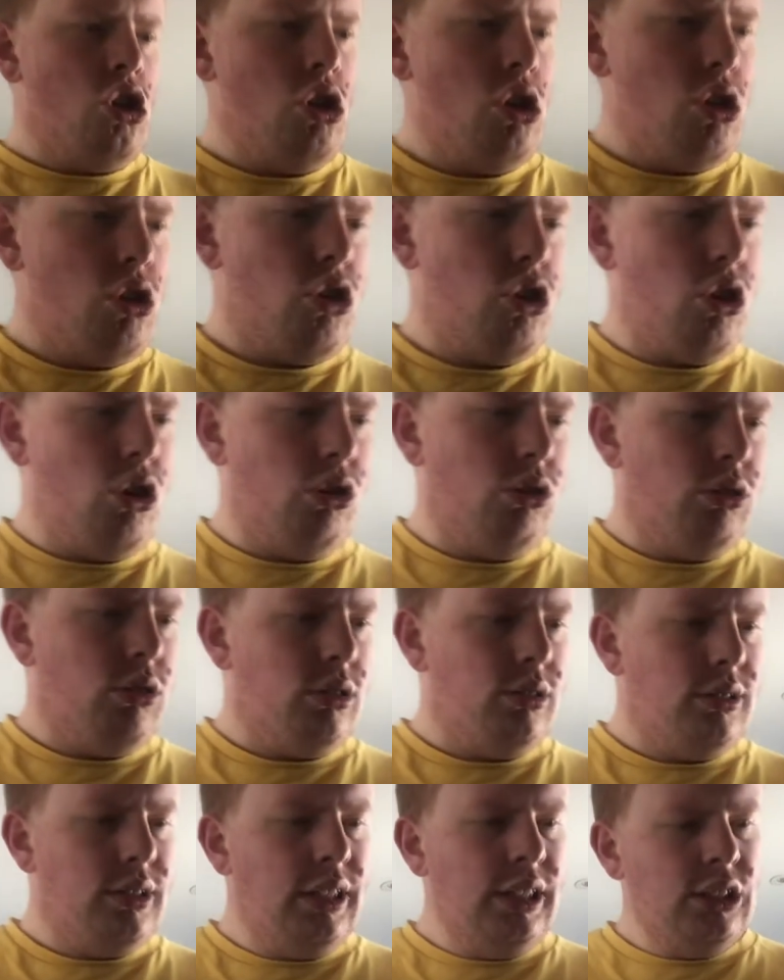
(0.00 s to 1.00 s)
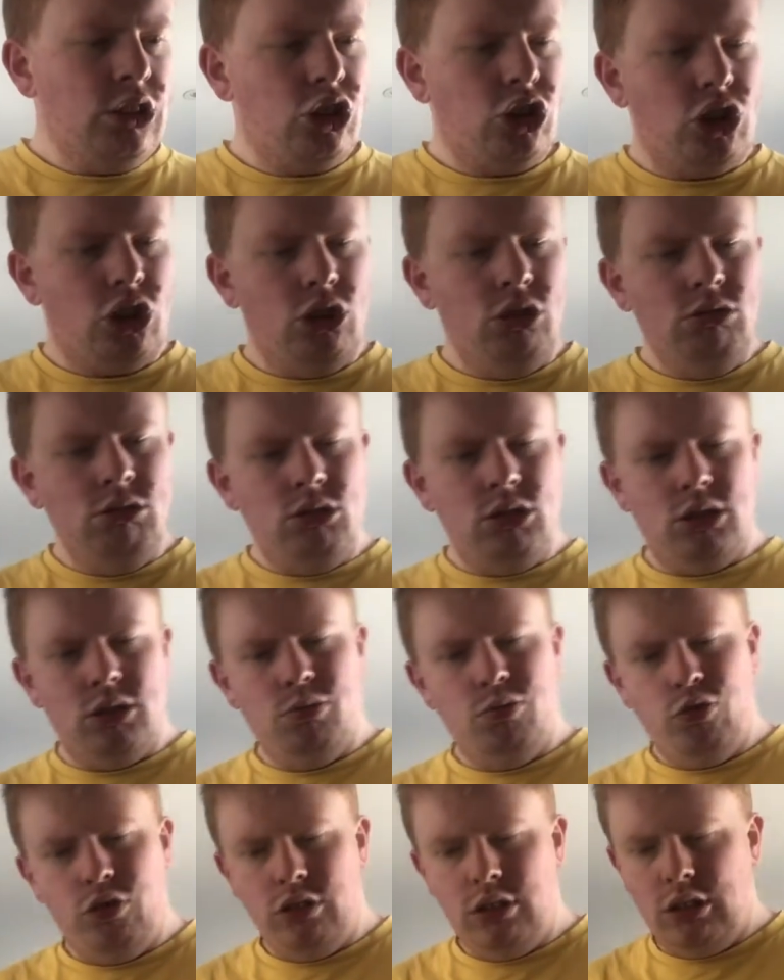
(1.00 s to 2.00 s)
So, this
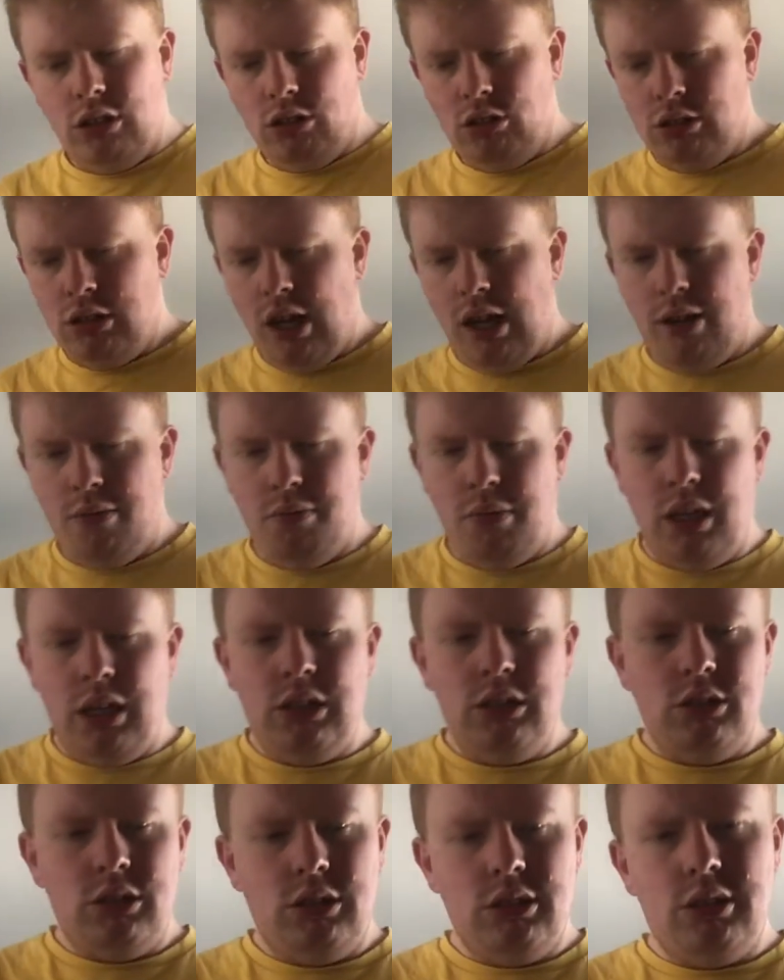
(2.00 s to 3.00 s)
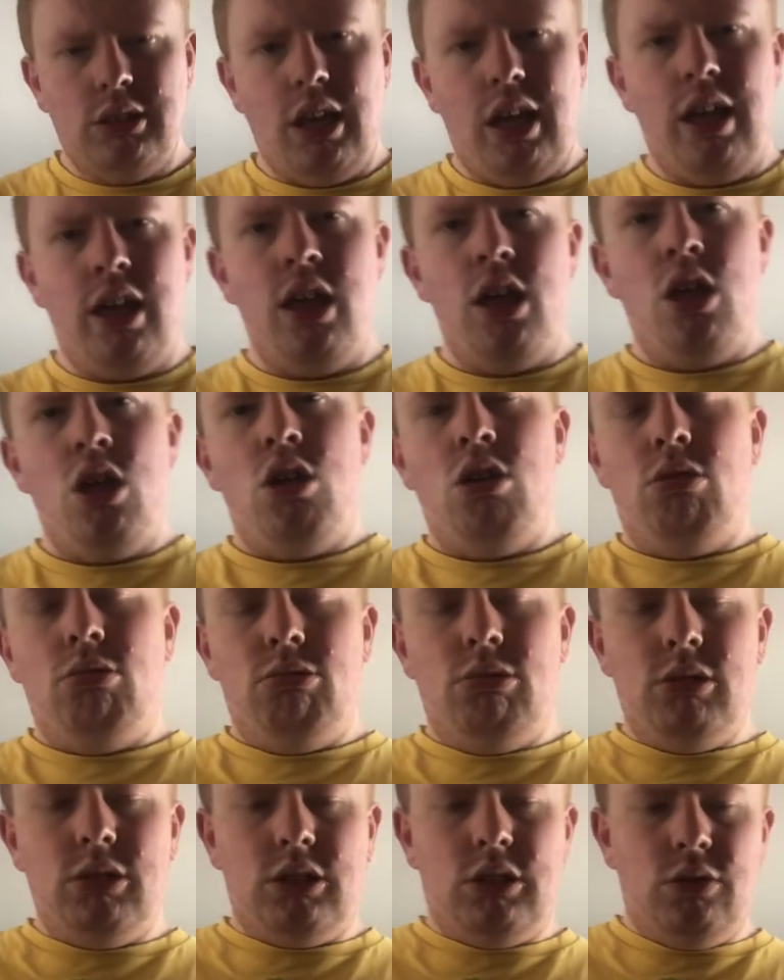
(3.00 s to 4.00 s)
YouTube video that I made today
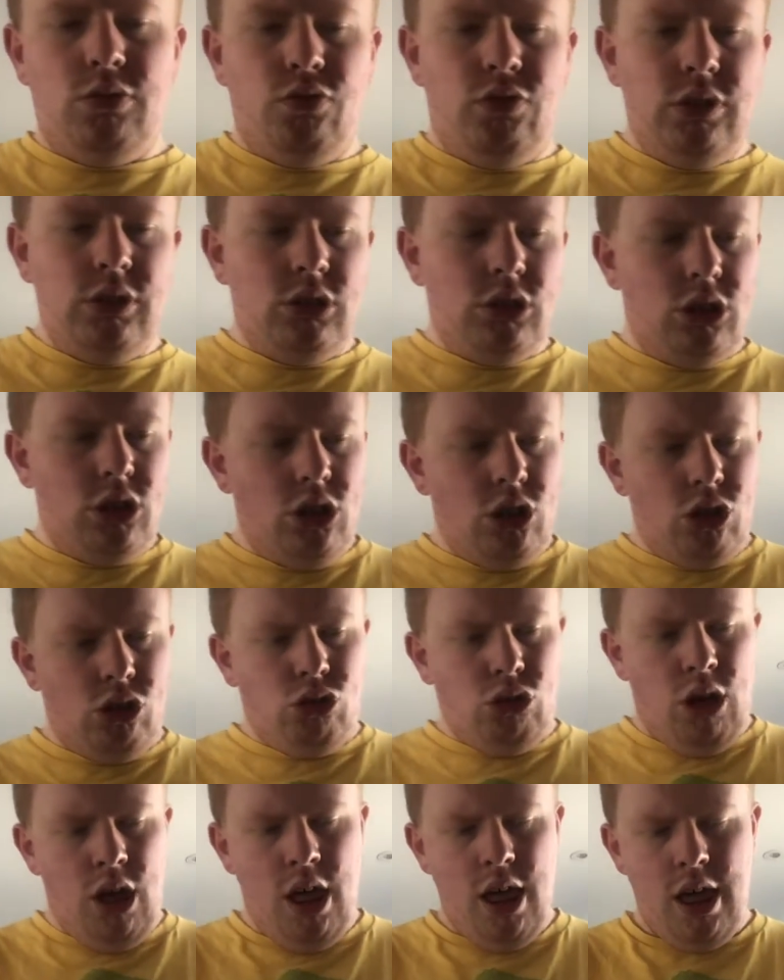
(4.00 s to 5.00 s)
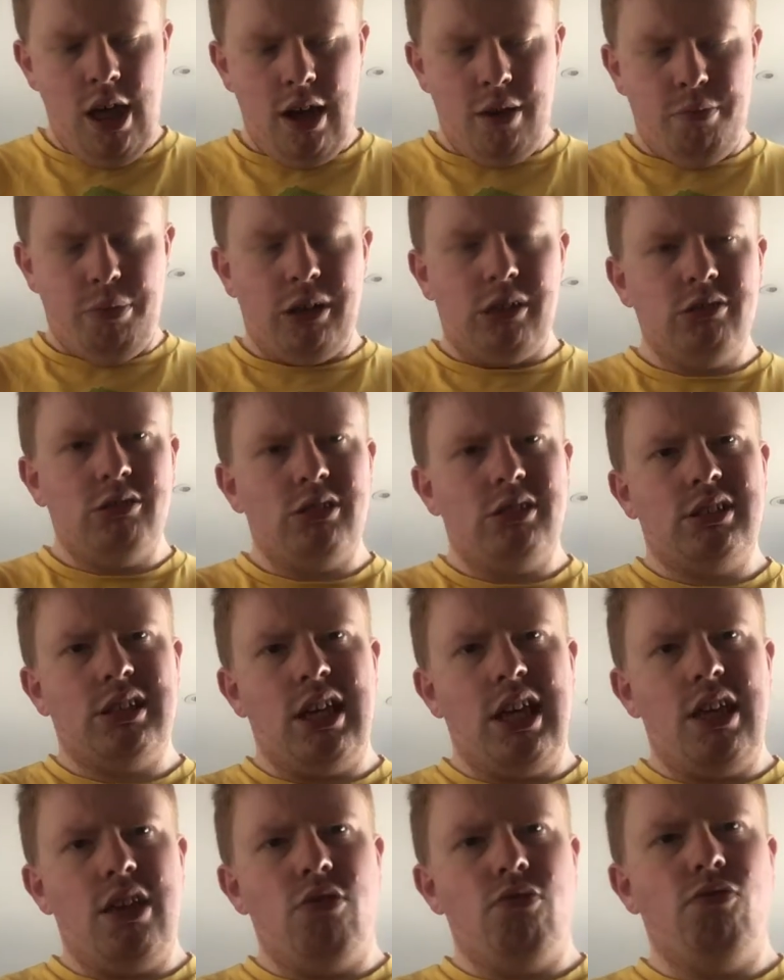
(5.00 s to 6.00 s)
was a video about
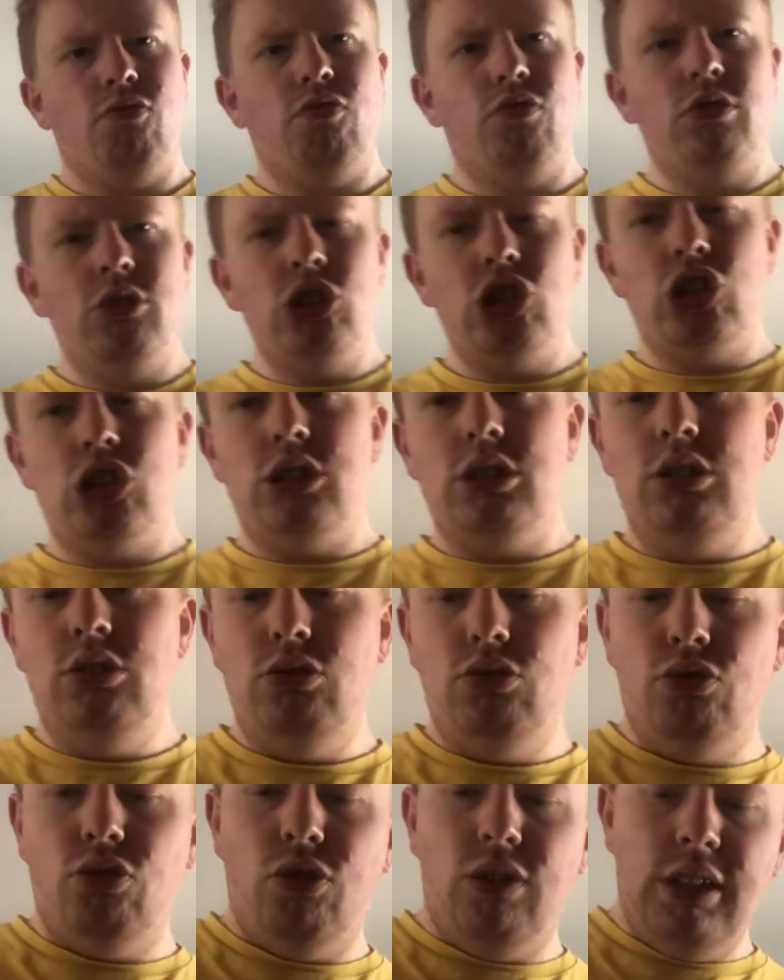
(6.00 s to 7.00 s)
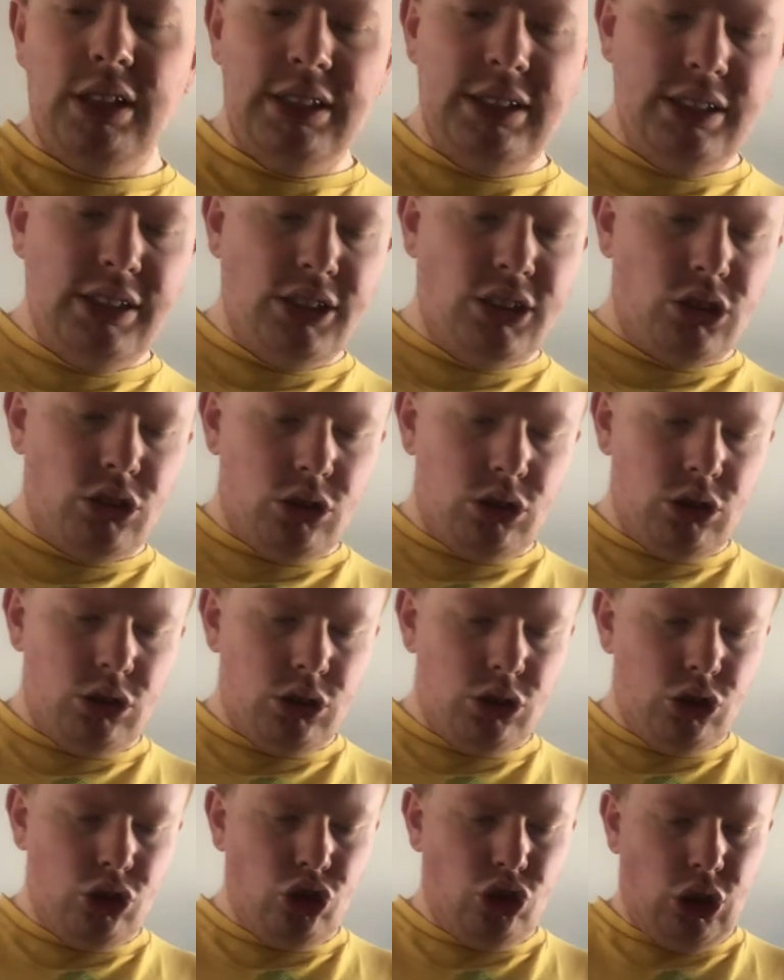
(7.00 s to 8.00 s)
a Russian
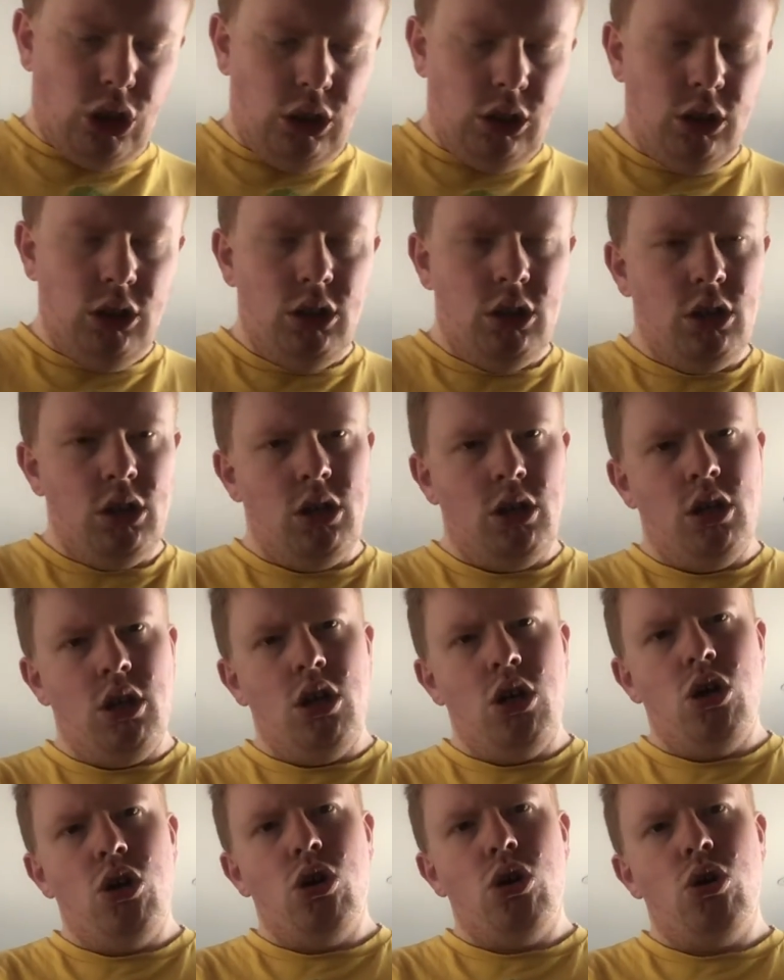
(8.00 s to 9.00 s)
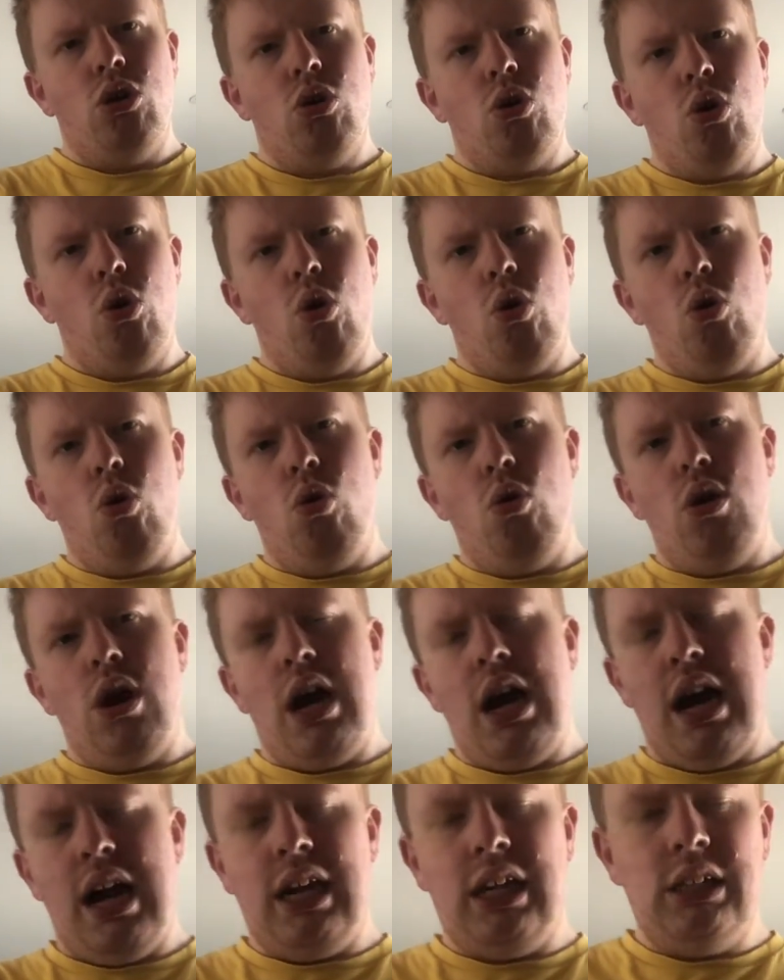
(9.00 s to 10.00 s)
wizard who
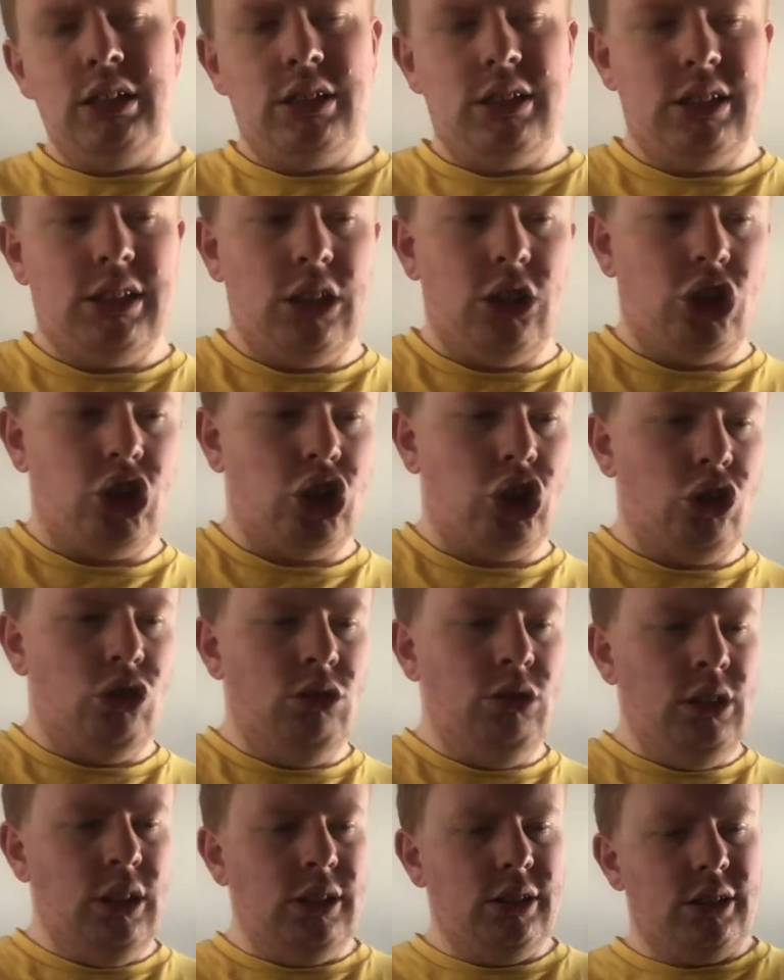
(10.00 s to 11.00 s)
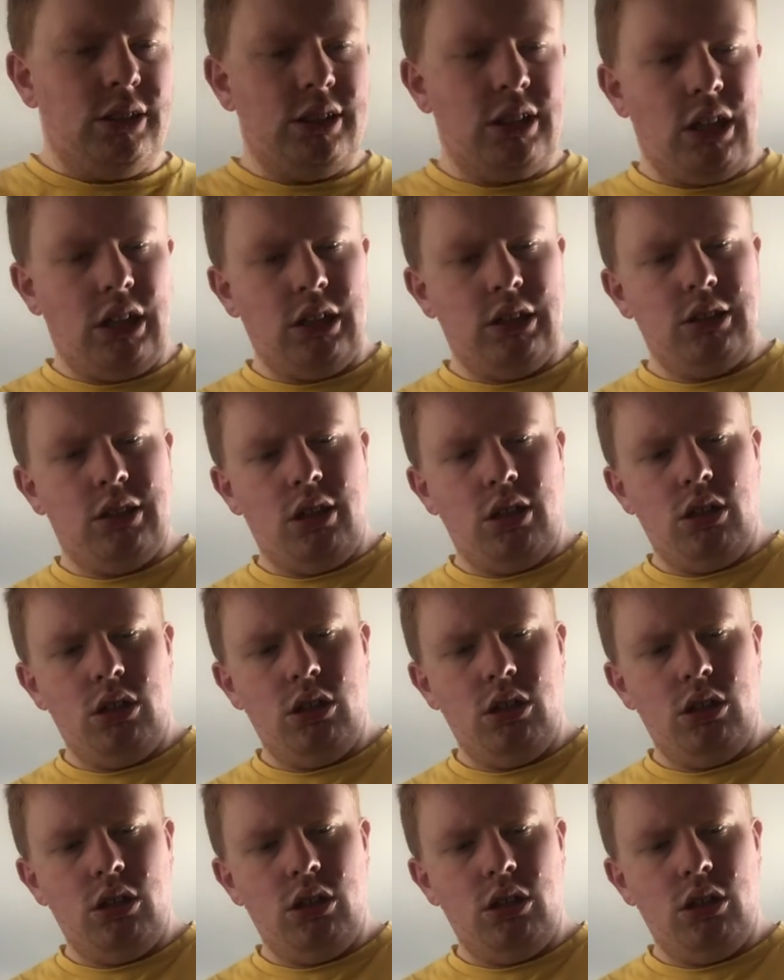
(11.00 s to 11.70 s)
hides his soul inside,